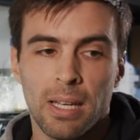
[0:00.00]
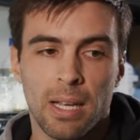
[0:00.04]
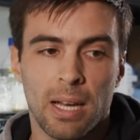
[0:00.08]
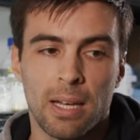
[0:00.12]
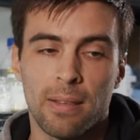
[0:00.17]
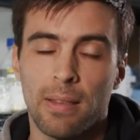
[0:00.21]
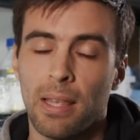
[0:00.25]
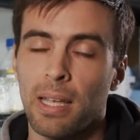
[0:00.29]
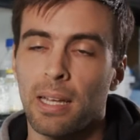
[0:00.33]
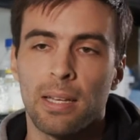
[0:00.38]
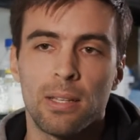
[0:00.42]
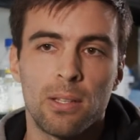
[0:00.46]

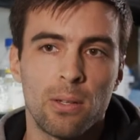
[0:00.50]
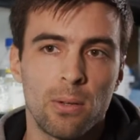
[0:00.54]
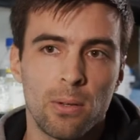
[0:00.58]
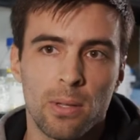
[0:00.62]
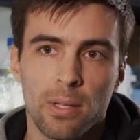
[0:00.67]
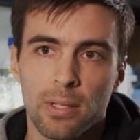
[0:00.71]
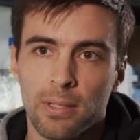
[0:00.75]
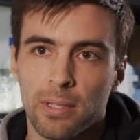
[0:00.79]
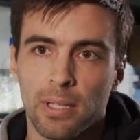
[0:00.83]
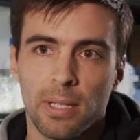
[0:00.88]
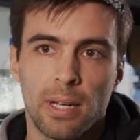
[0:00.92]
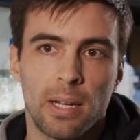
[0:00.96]
And they can do
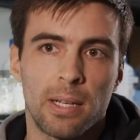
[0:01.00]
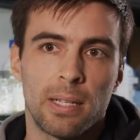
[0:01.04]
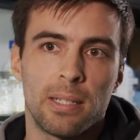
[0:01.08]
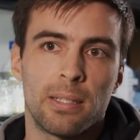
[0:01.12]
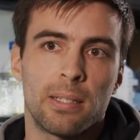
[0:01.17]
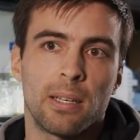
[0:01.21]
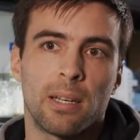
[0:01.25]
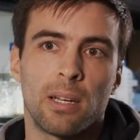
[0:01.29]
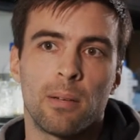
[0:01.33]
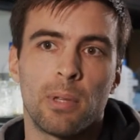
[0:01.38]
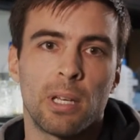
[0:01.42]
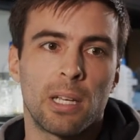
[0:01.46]
this at any
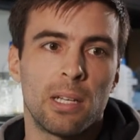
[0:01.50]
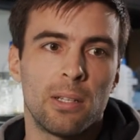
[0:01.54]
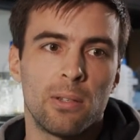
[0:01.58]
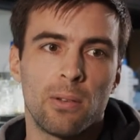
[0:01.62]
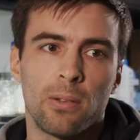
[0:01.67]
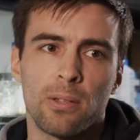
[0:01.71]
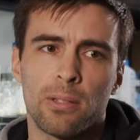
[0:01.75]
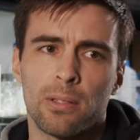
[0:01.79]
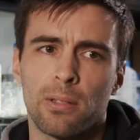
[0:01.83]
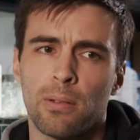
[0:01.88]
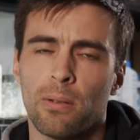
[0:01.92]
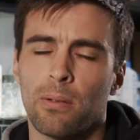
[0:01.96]
time. They can
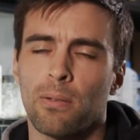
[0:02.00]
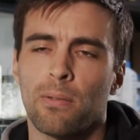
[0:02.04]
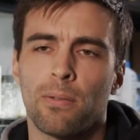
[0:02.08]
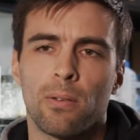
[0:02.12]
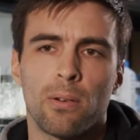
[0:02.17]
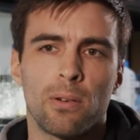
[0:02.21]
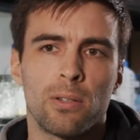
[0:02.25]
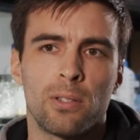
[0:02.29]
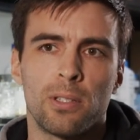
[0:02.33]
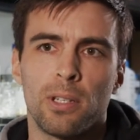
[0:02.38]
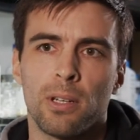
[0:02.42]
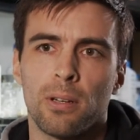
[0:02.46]
do this in their
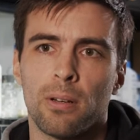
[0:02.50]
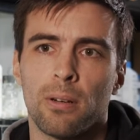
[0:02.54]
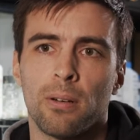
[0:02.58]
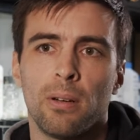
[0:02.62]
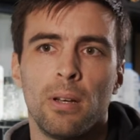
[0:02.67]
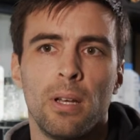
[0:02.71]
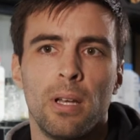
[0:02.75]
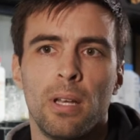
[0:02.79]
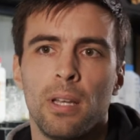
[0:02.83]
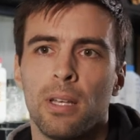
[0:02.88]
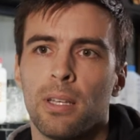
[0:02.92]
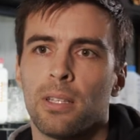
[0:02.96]
first year,